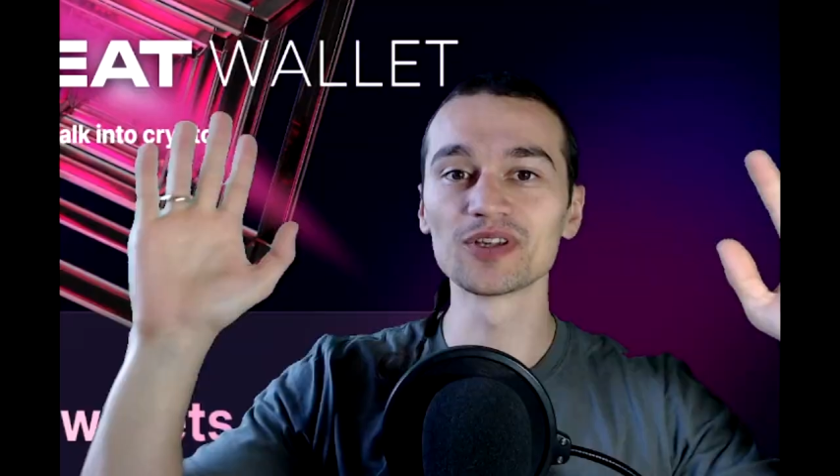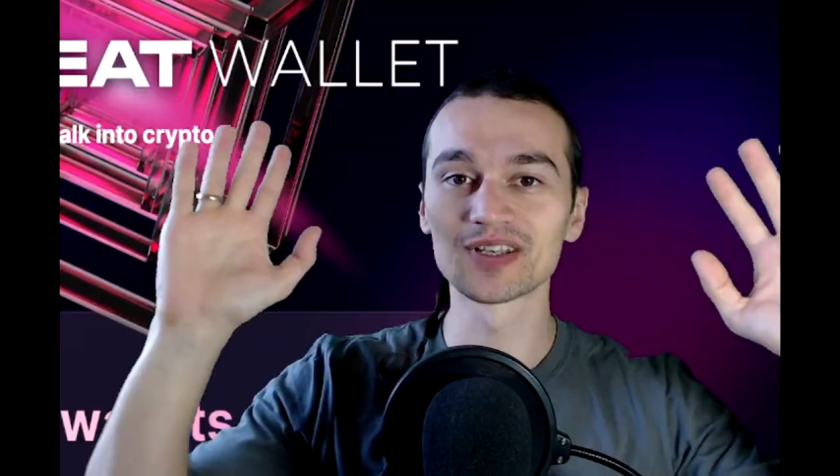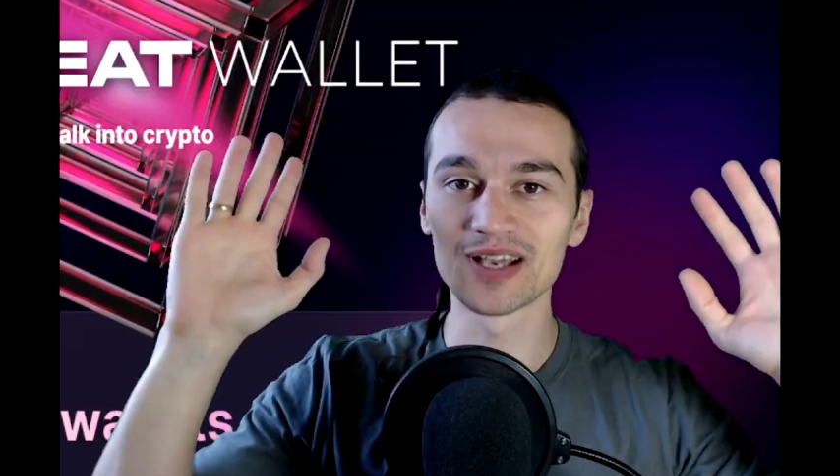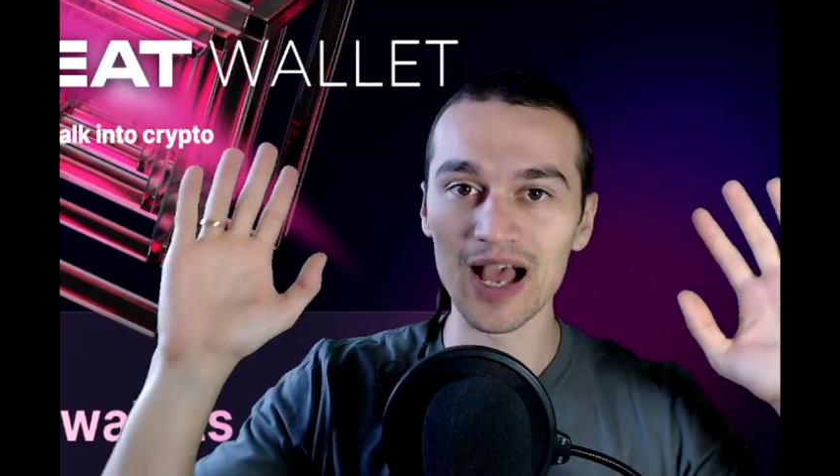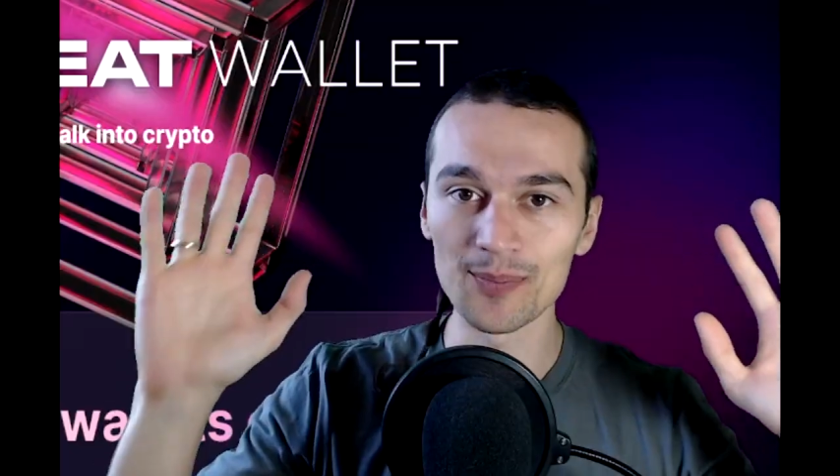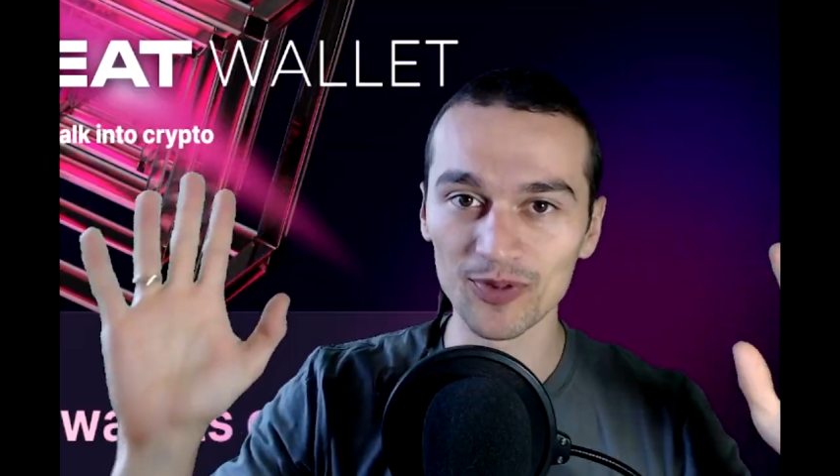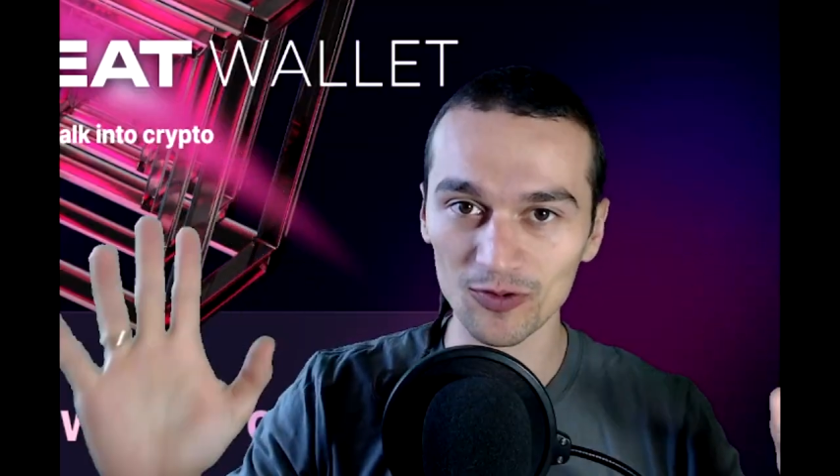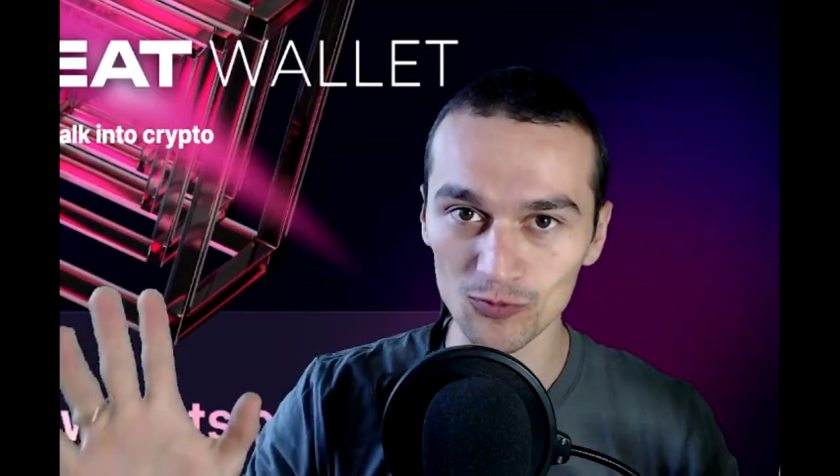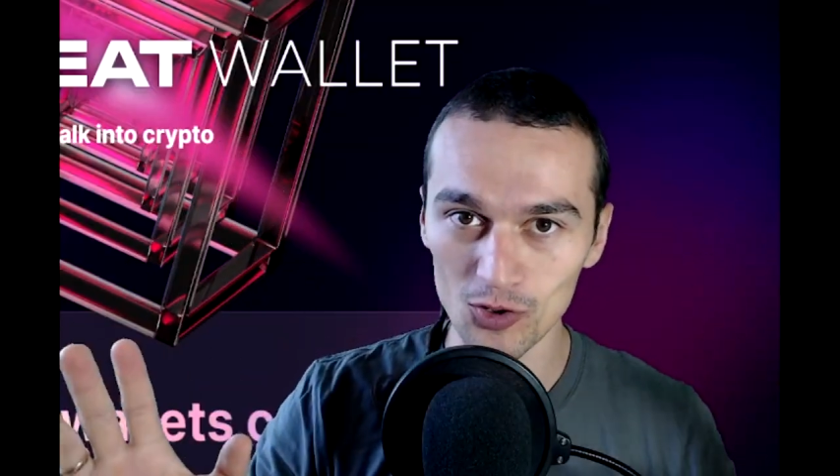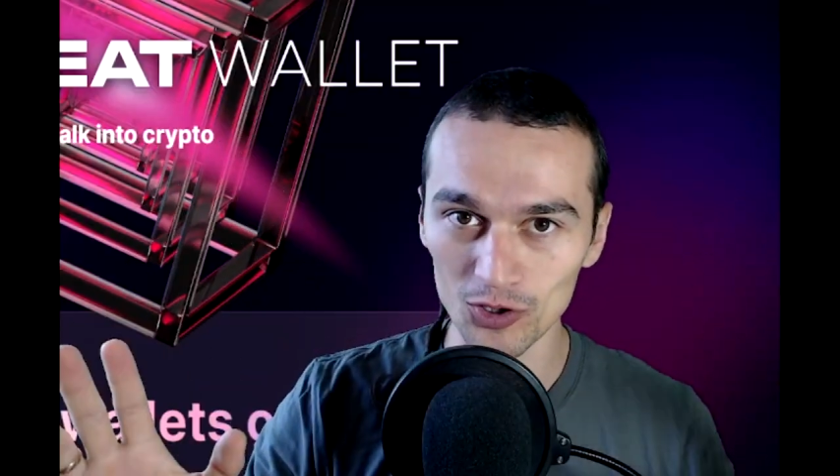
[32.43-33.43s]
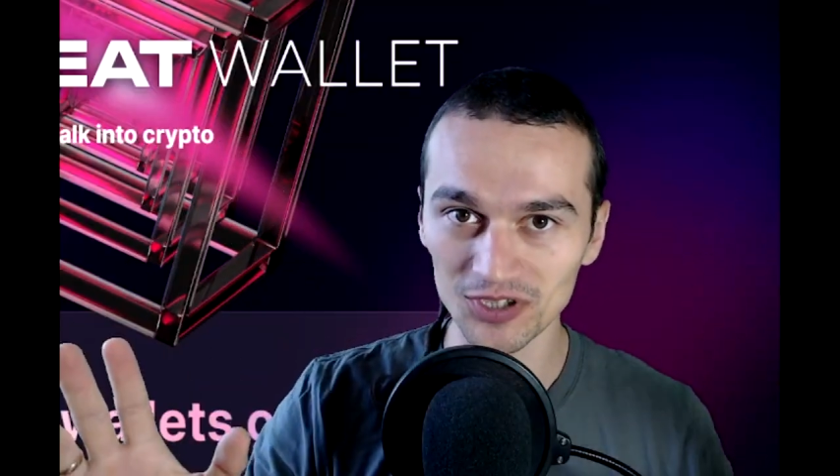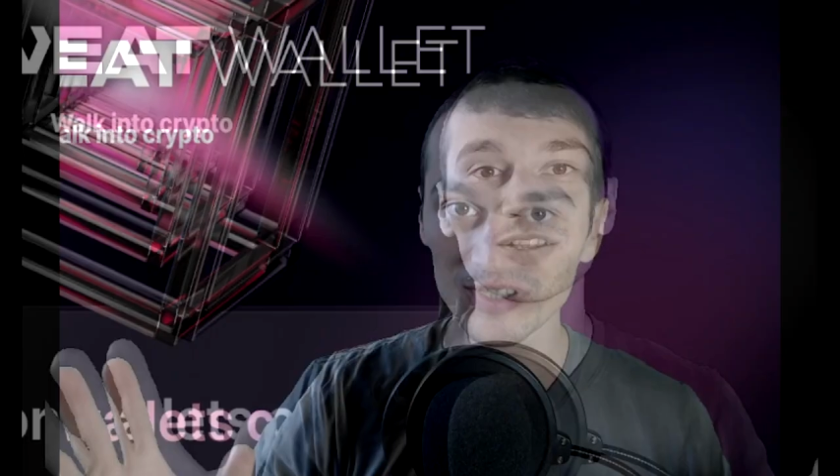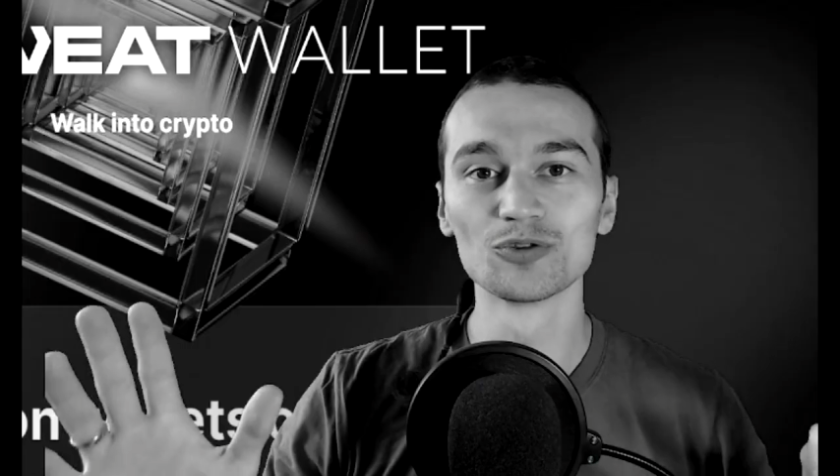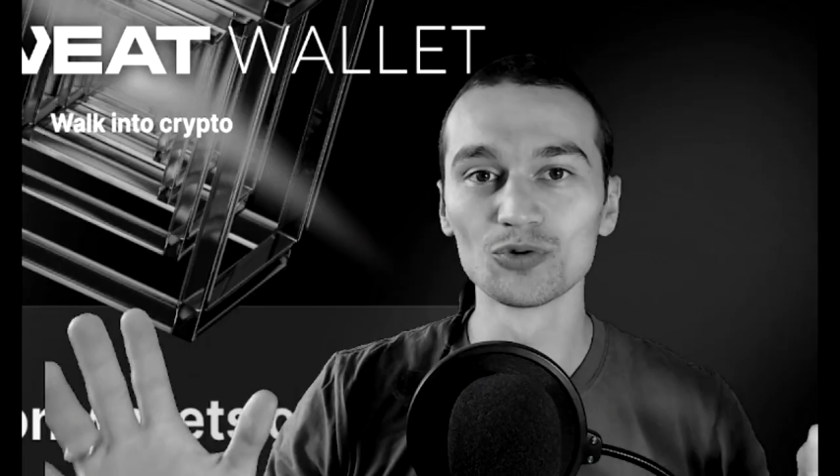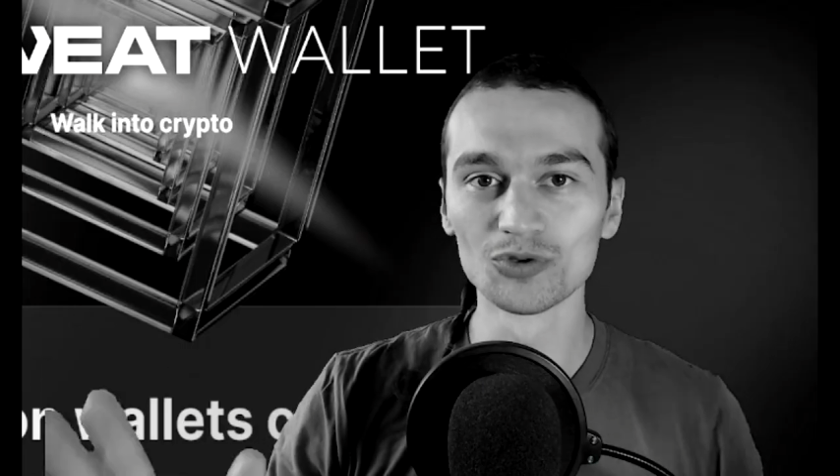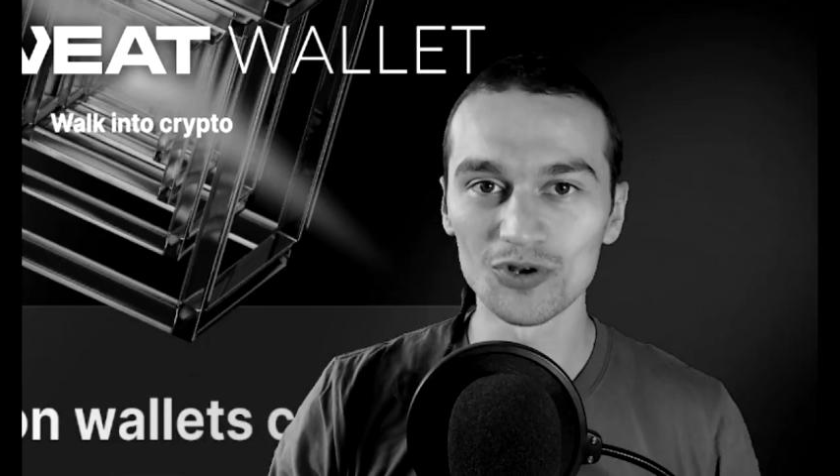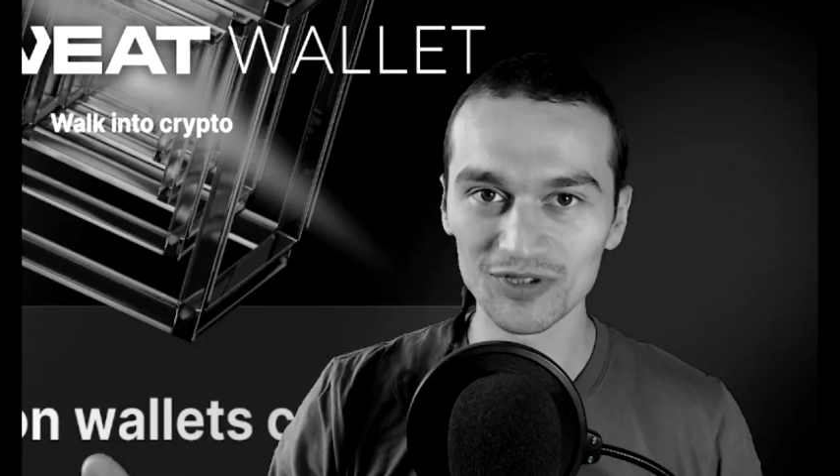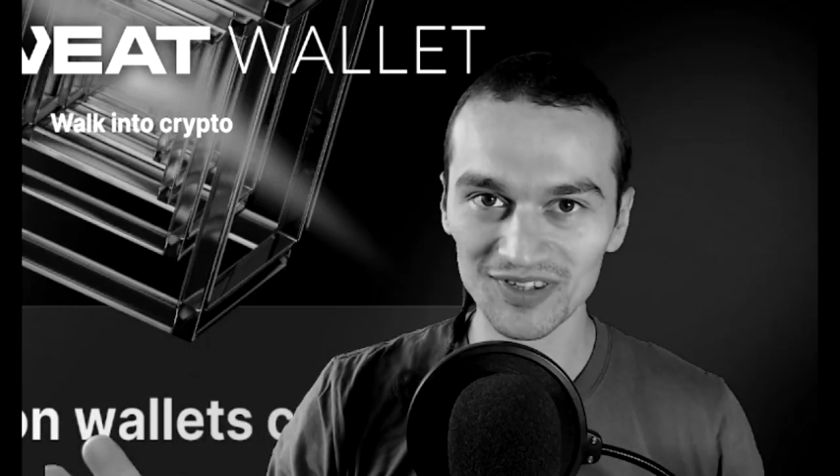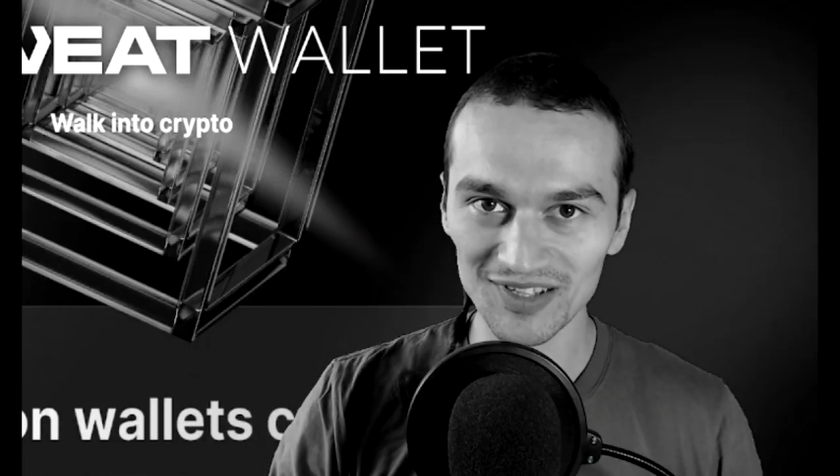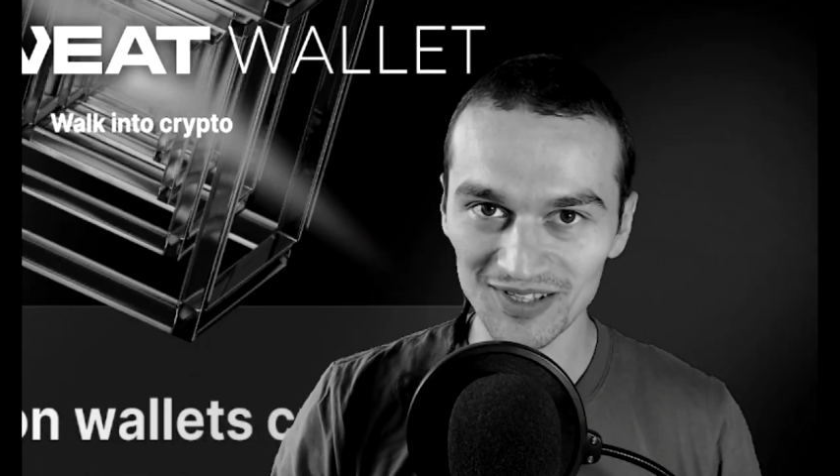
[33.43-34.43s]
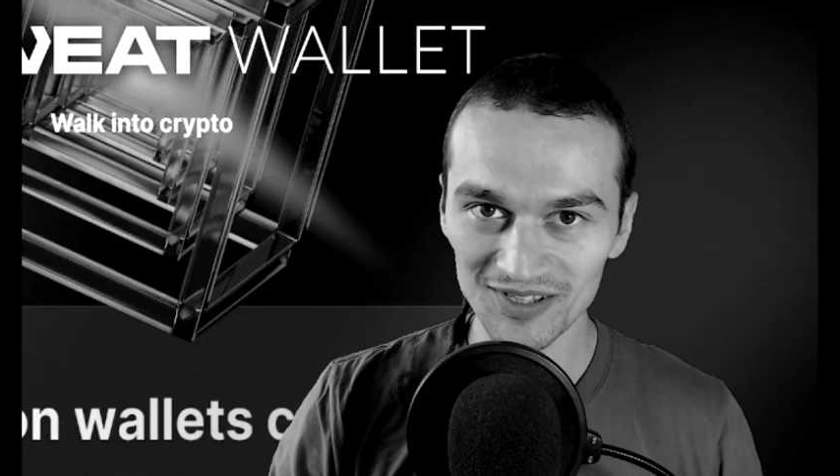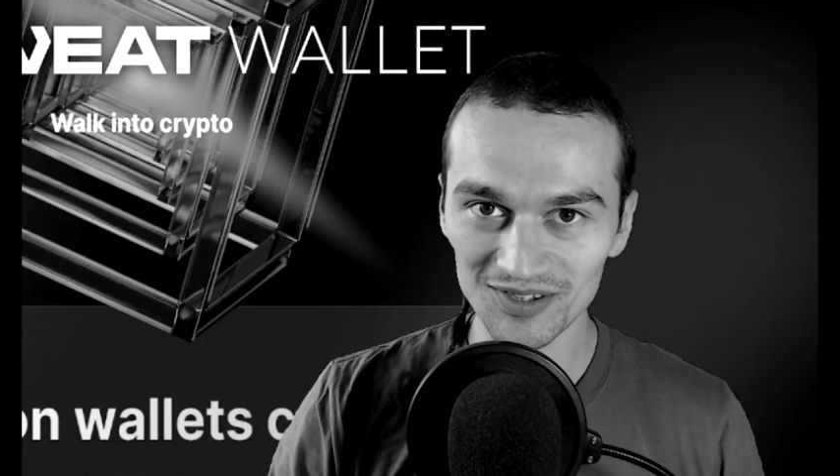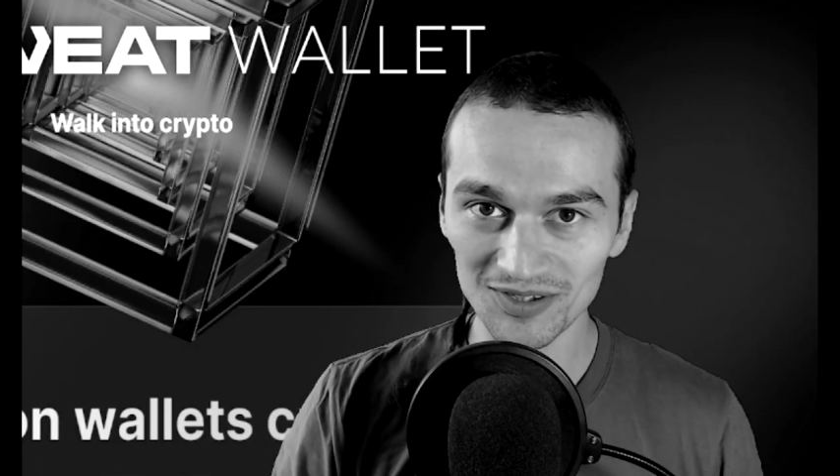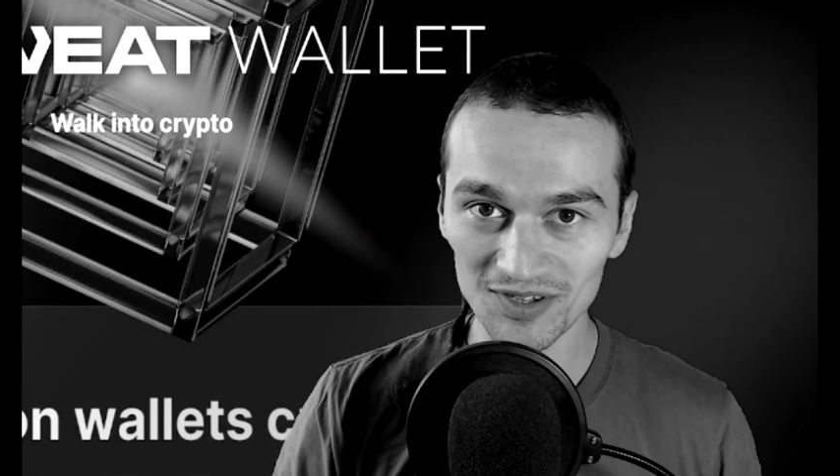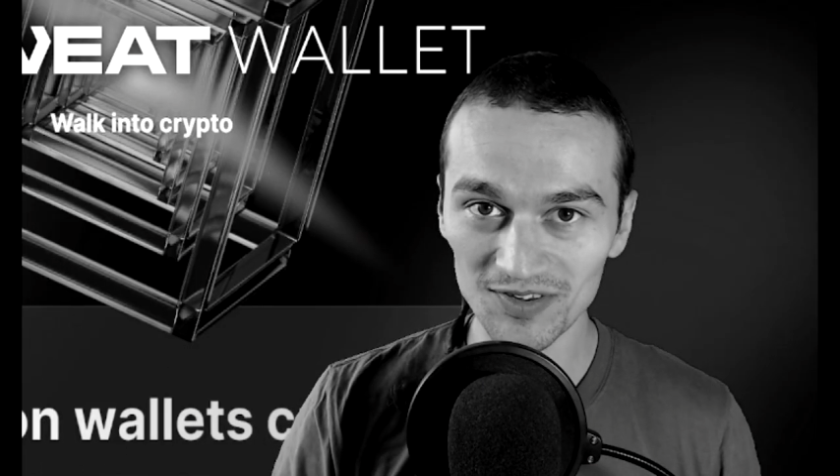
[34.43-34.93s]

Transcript: caps locked, do not delete this